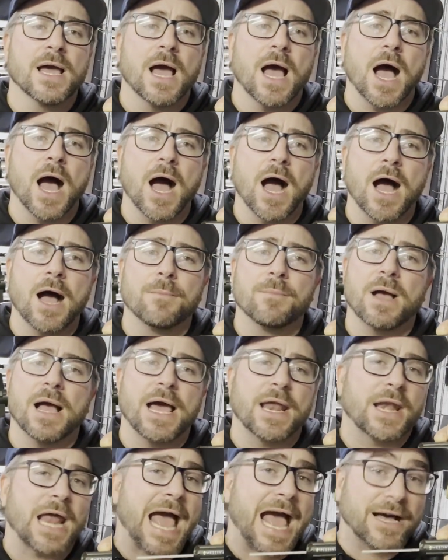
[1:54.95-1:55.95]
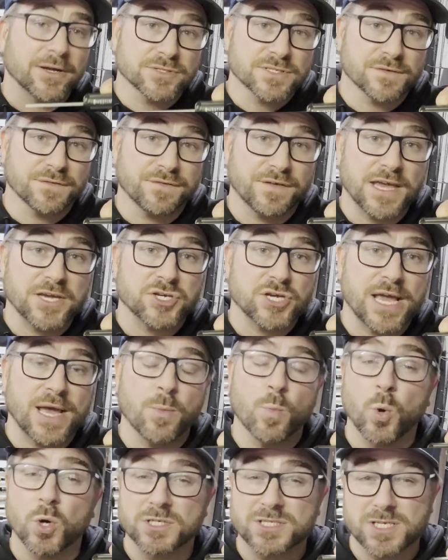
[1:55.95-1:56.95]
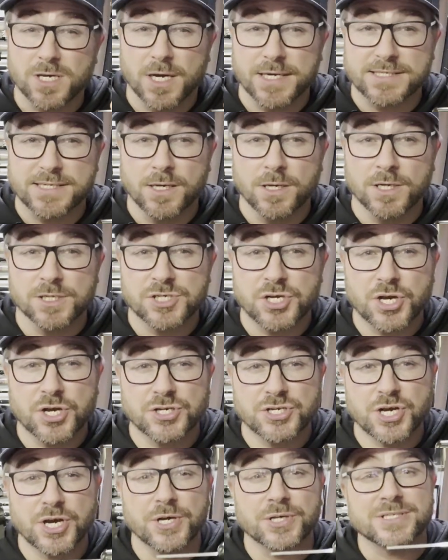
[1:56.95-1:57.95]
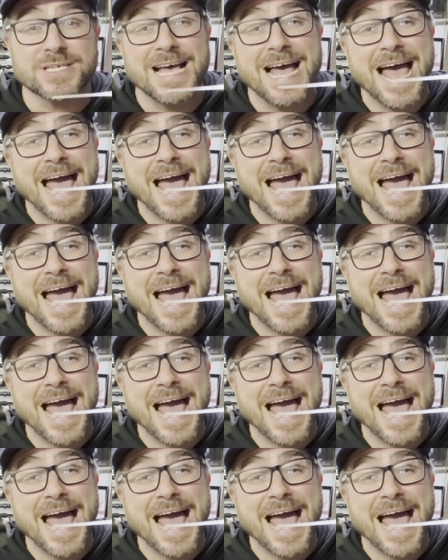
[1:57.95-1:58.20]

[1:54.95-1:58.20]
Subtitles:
and how to fish it and what size lures you could use.